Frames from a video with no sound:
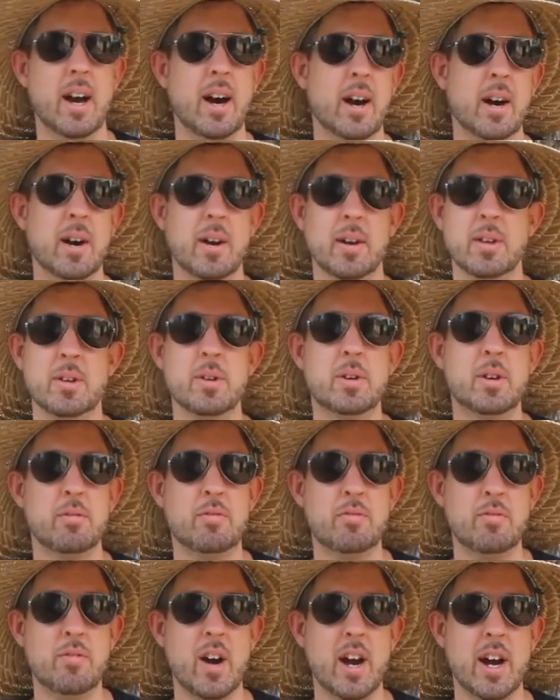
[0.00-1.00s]
You
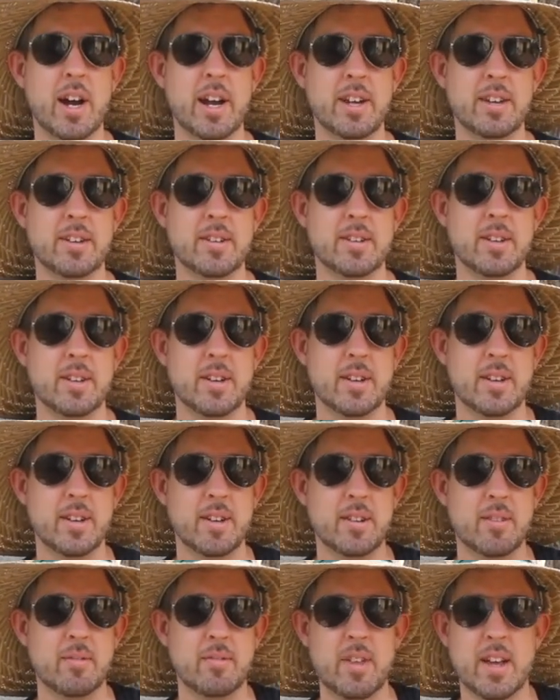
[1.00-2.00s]
can find
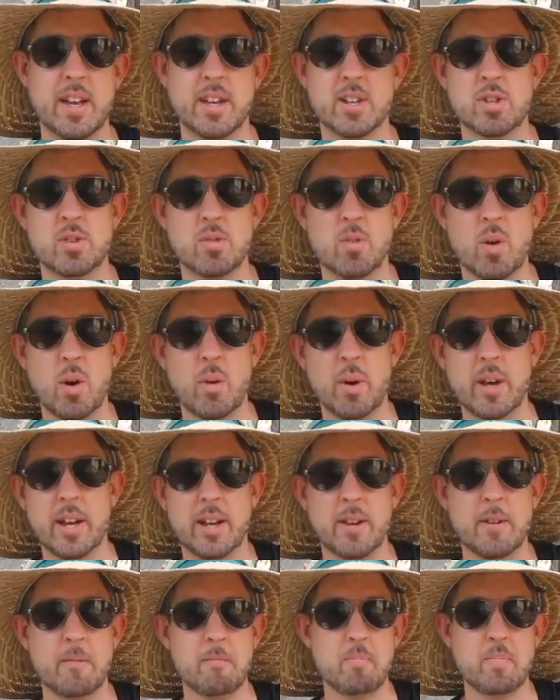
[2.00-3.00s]
things
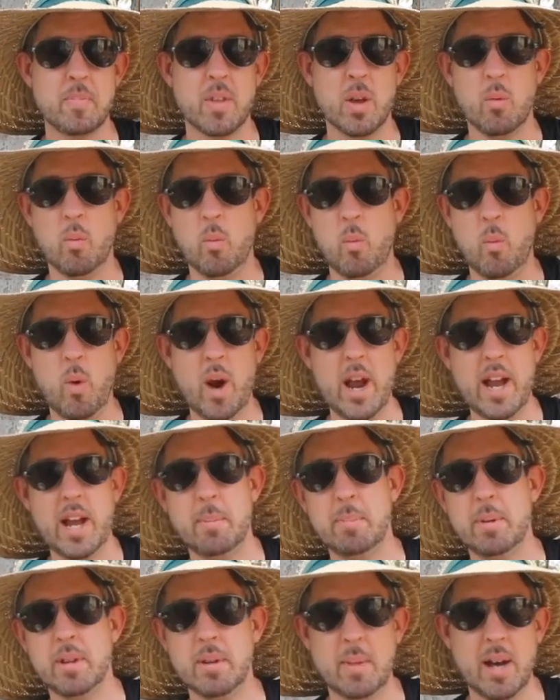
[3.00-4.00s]
growing way
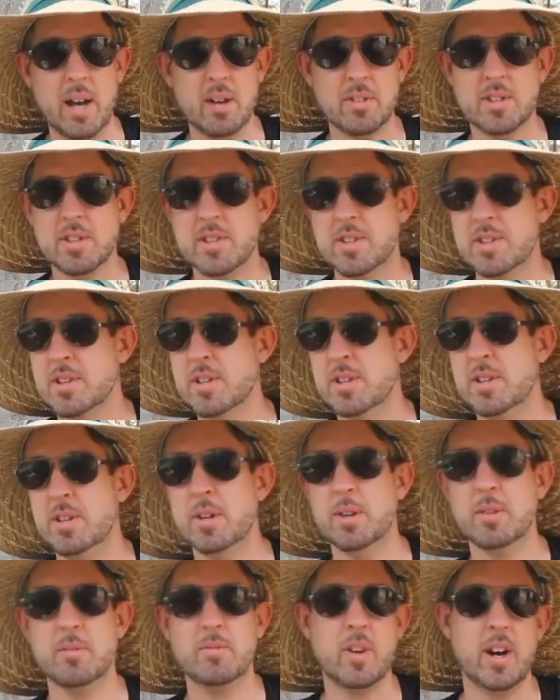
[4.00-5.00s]
up in the mountains.
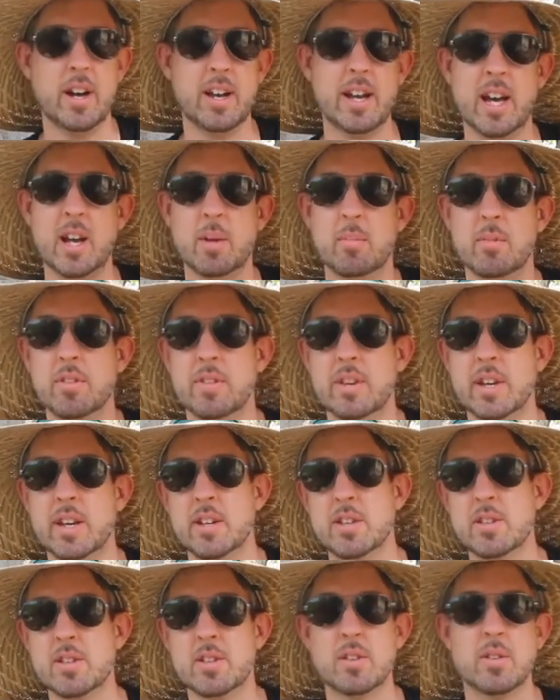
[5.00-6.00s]
You can find edible
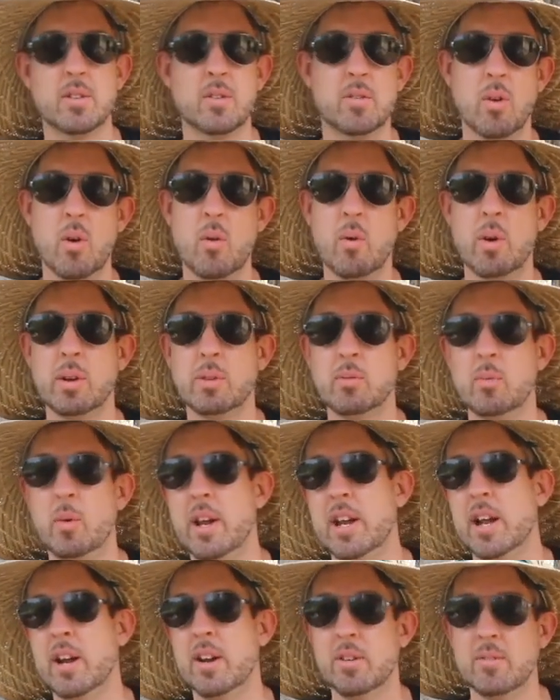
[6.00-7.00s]
things growing
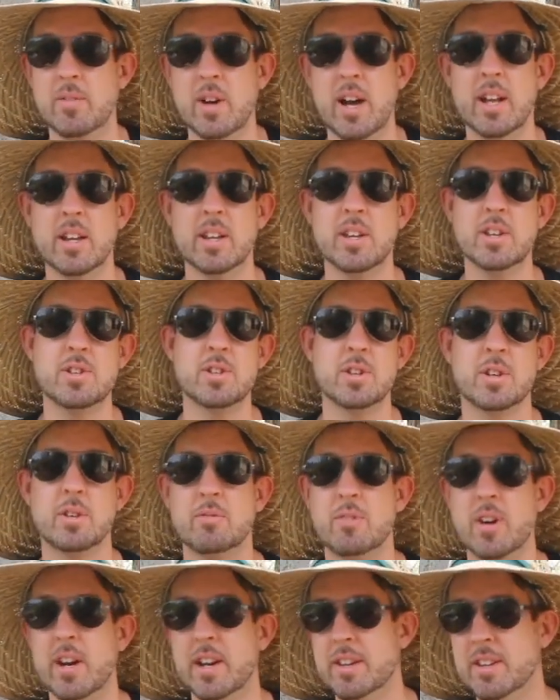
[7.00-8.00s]
way down in the valleys. You
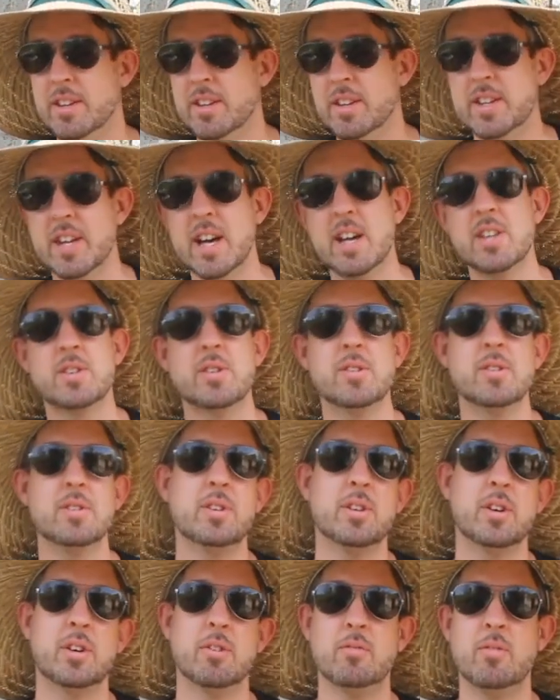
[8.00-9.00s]
can find it in the
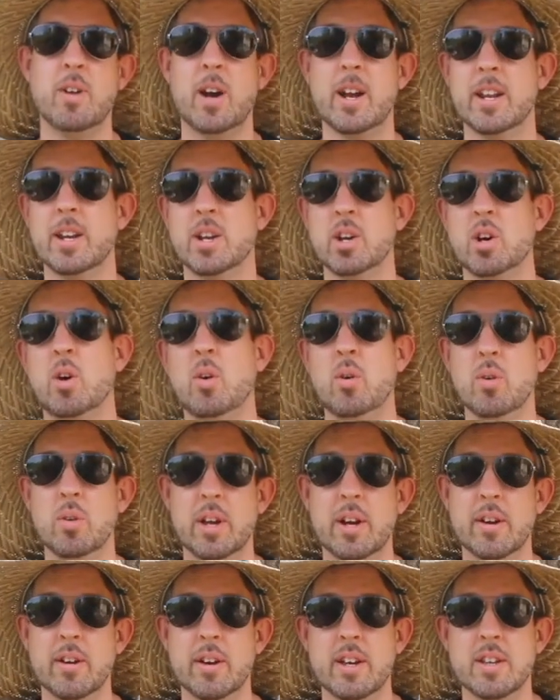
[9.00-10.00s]
desert. You can find it in
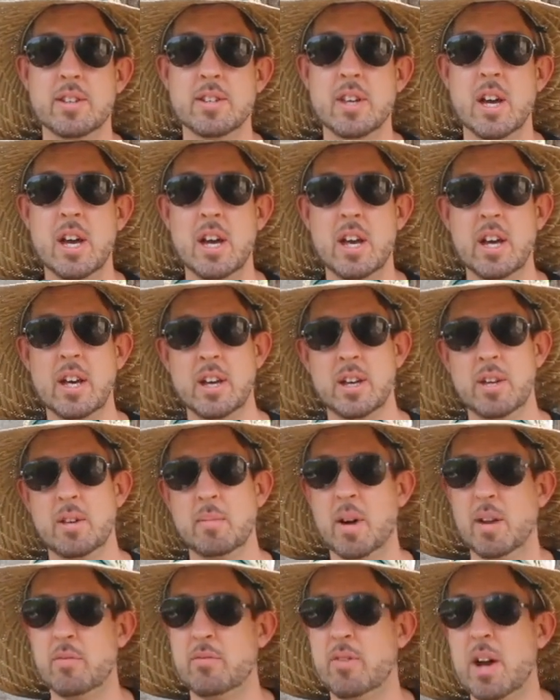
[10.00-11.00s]
cold areas.
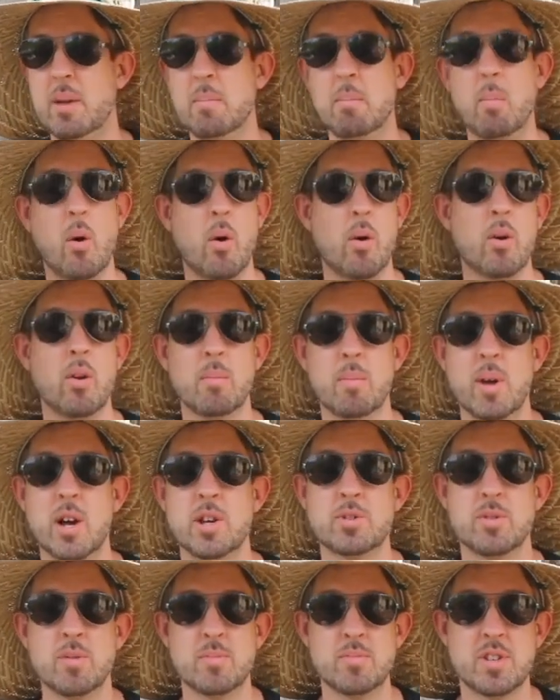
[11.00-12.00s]
You might find morel
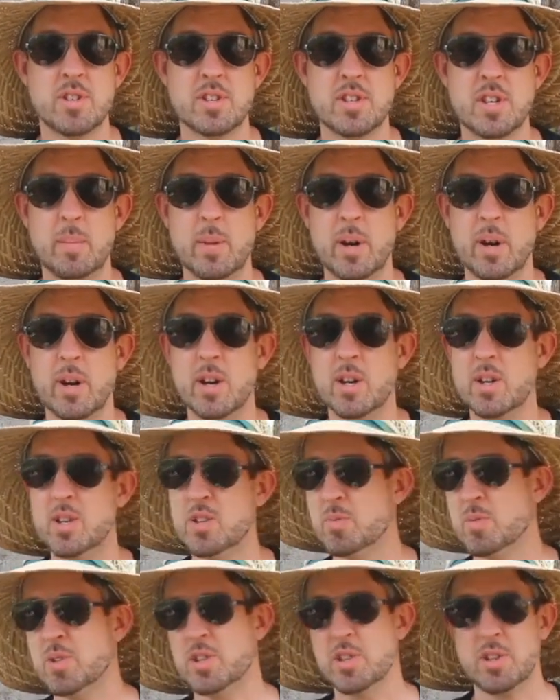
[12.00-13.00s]
mushrooms in some
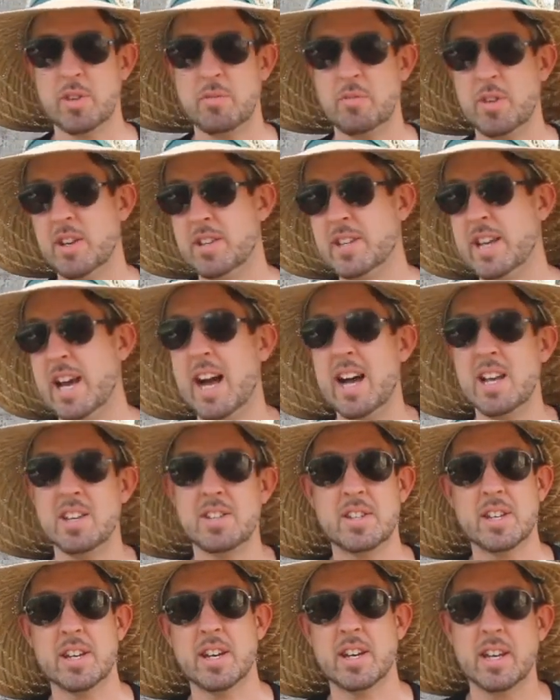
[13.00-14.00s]
areas, which is a
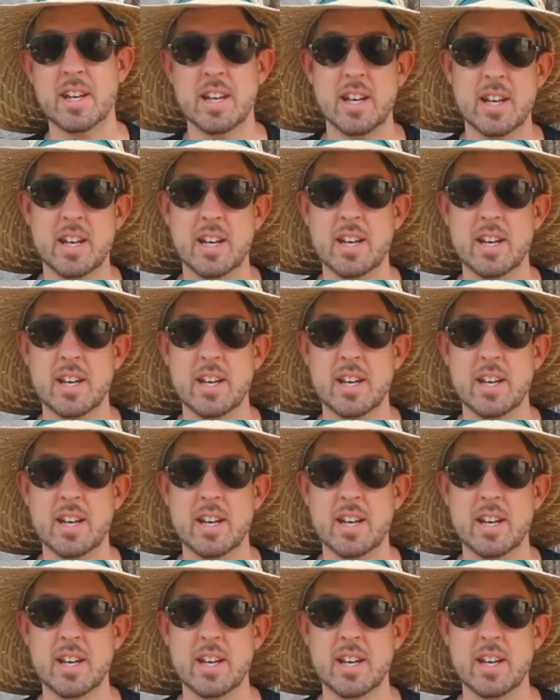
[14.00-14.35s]
fantastic